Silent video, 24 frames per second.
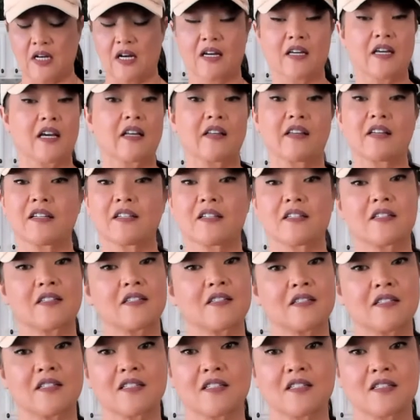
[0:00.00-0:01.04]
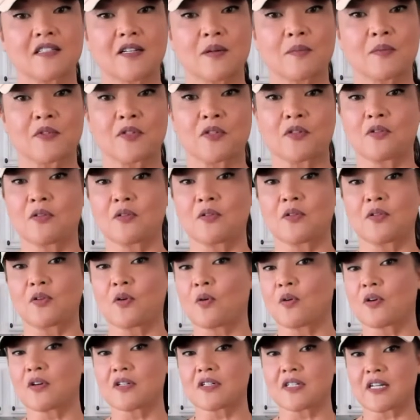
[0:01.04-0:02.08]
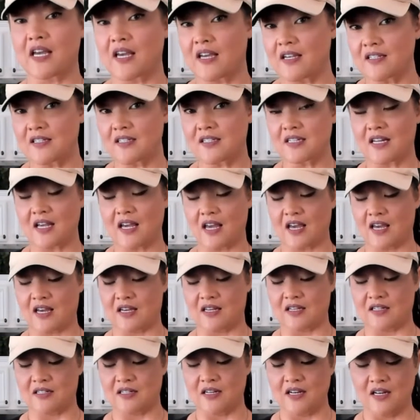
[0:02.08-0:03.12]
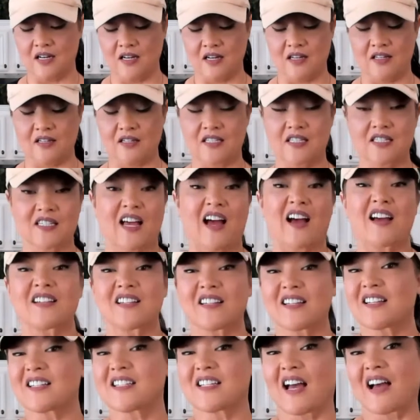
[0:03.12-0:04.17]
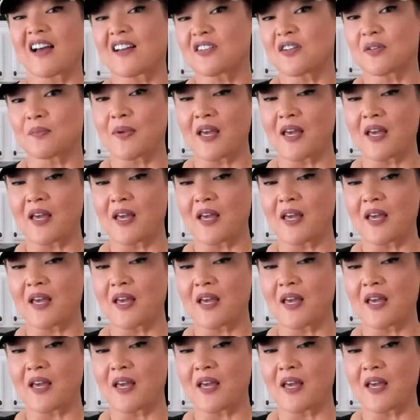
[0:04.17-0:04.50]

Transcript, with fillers: Again, this is this is up to your taste and the size of the salad you're